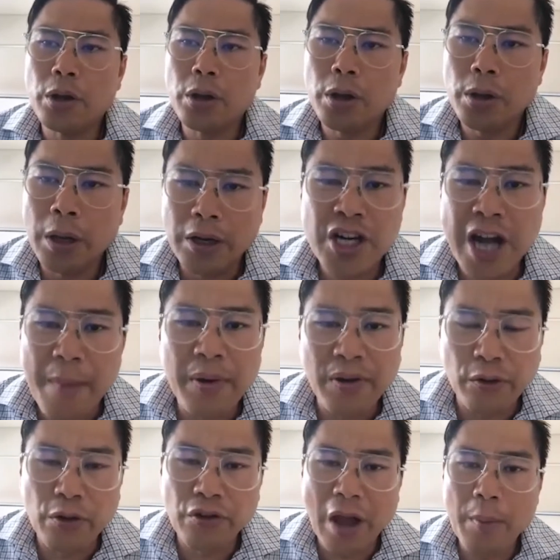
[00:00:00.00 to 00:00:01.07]
Champix, for
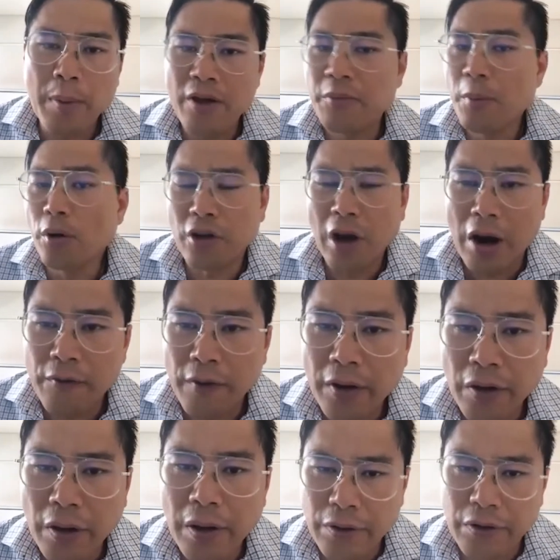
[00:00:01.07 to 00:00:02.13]
example, has more side effects,
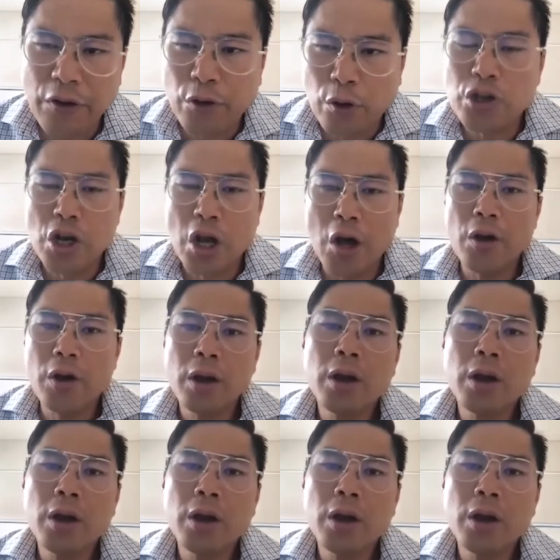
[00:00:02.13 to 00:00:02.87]
it's good to know,